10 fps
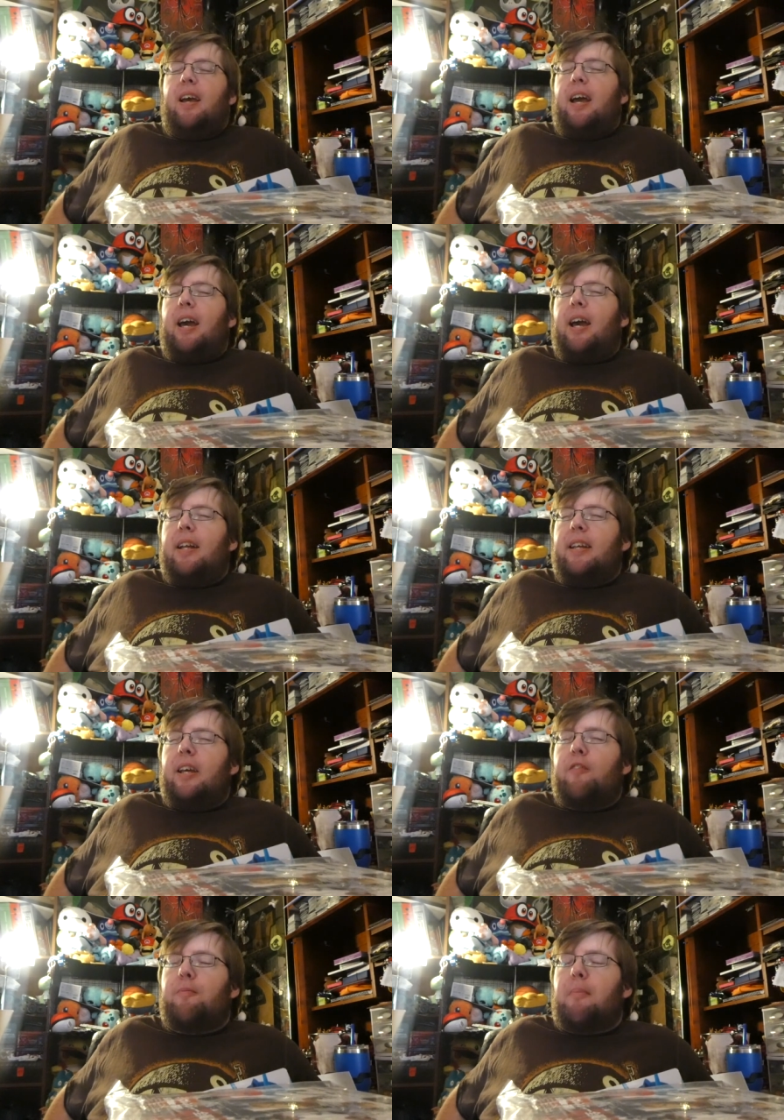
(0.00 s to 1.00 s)
And
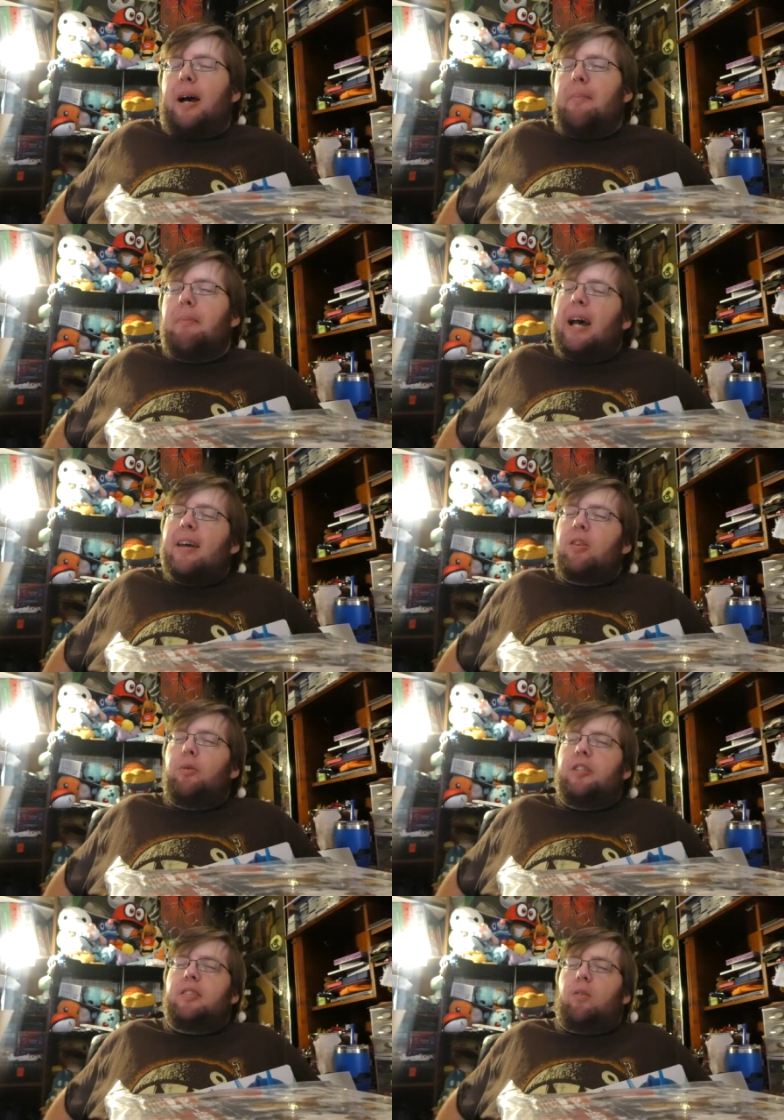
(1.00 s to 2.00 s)
if my math
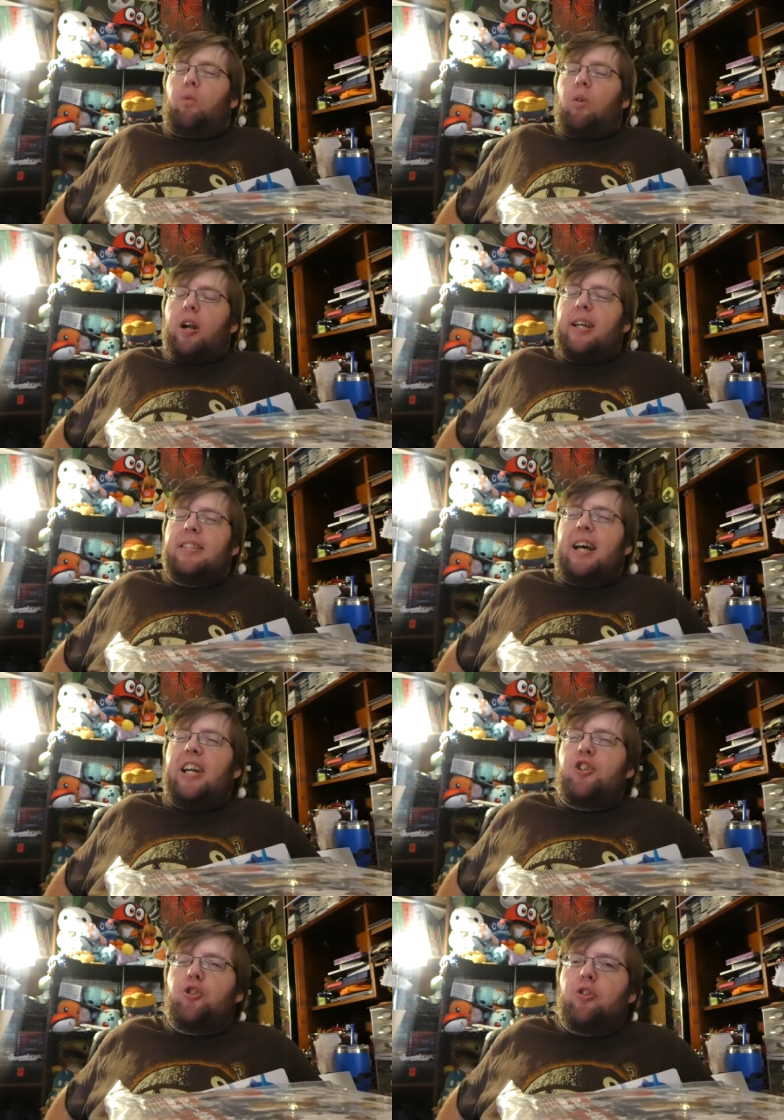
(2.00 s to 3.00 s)
was right,
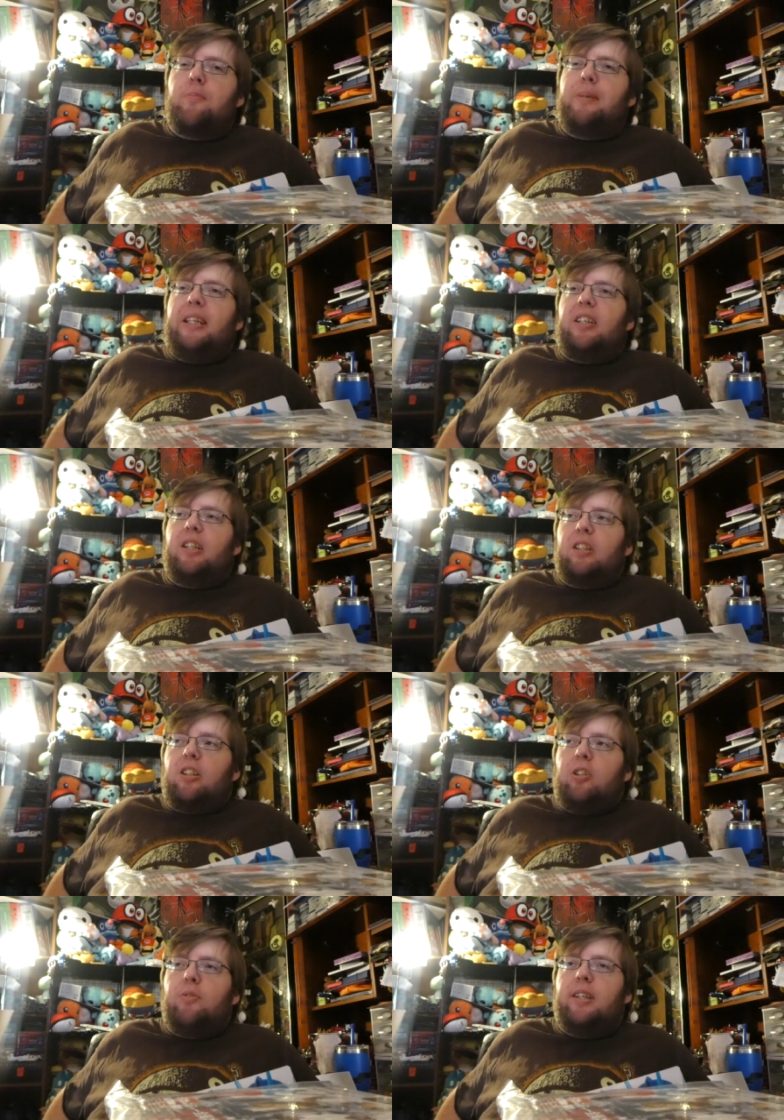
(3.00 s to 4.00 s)
I should be
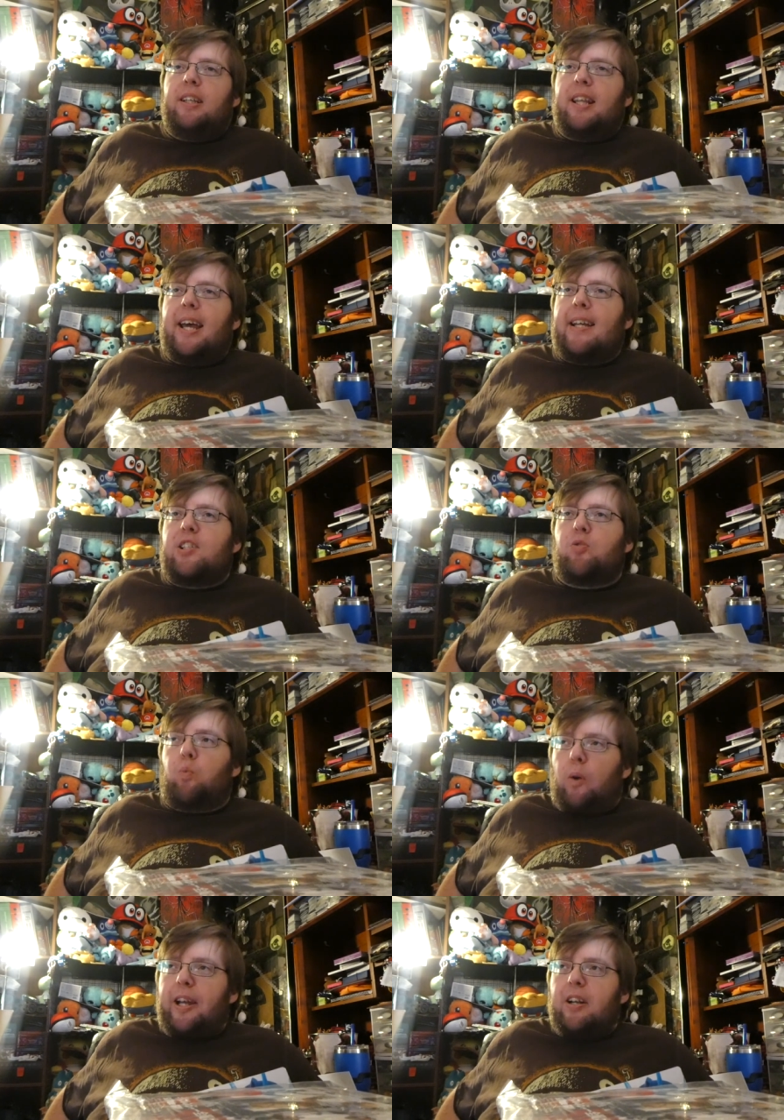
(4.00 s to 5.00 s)
concluding that
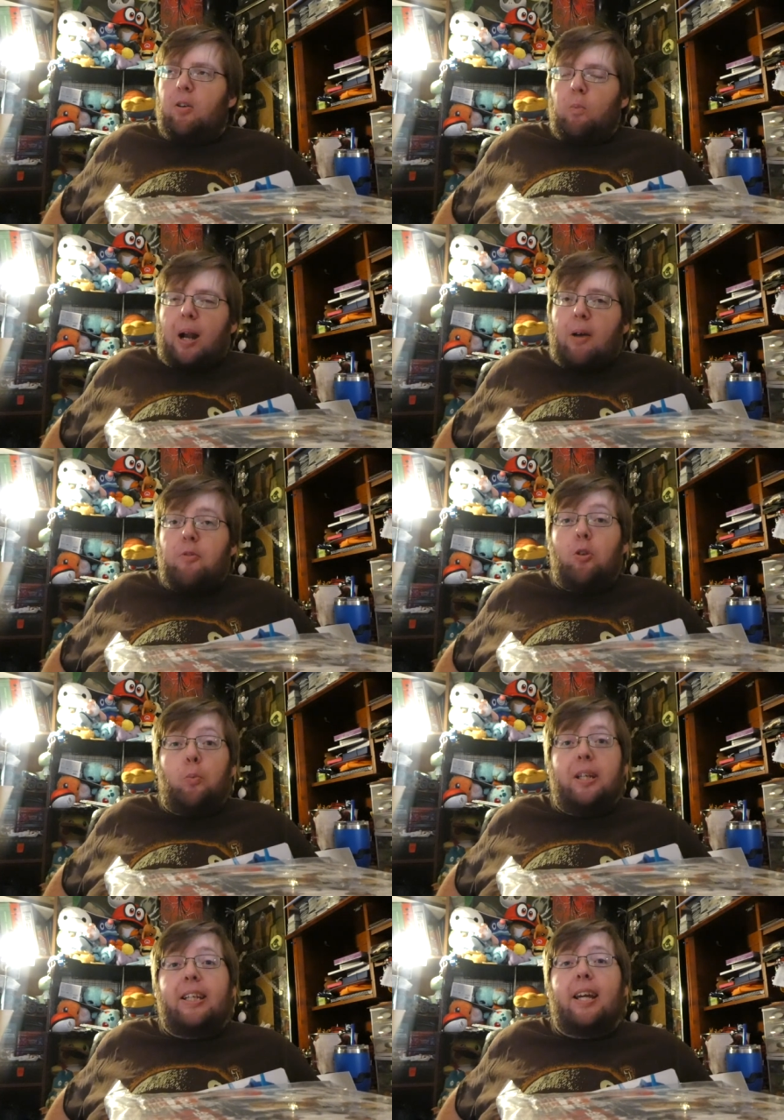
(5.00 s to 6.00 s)
right around the
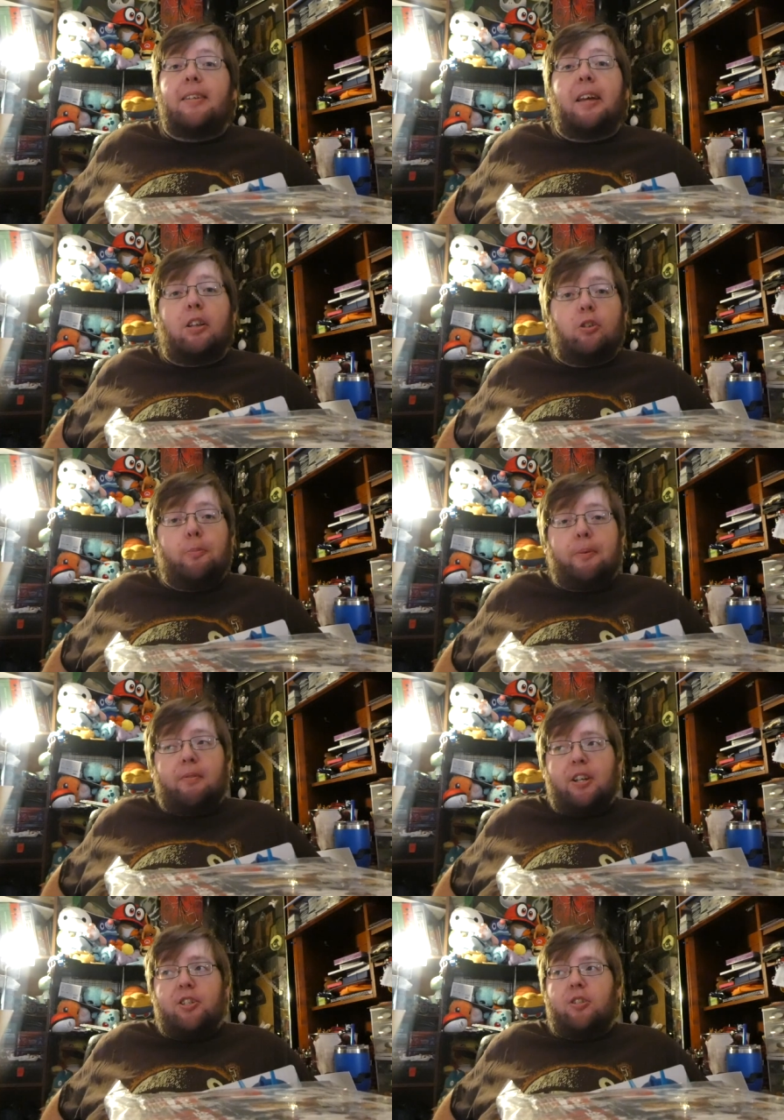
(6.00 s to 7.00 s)
weekend that Lupin
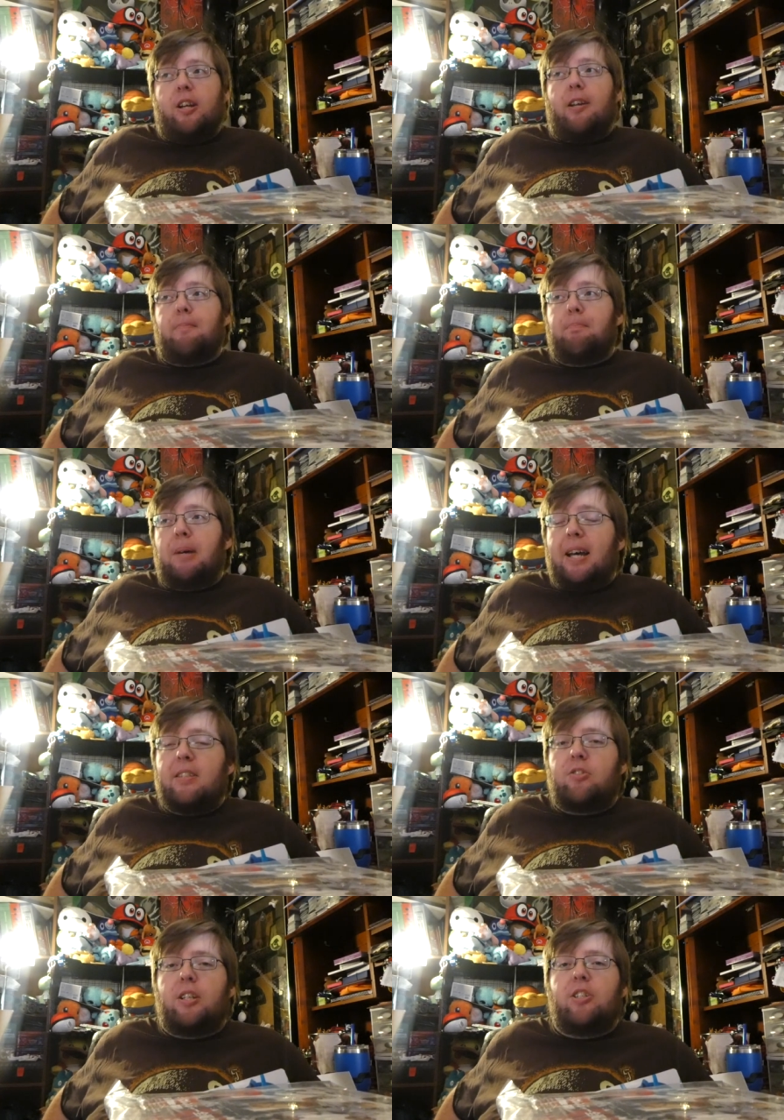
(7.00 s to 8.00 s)
Ranger and
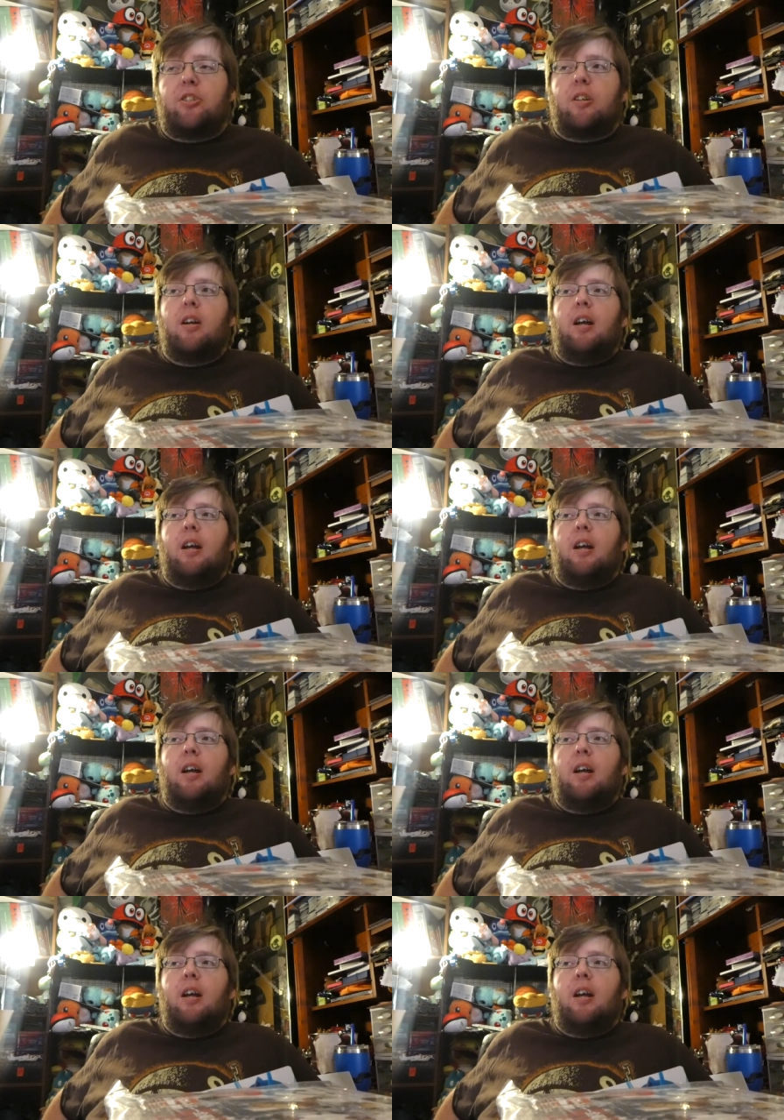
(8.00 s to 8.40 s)
Pat Ranger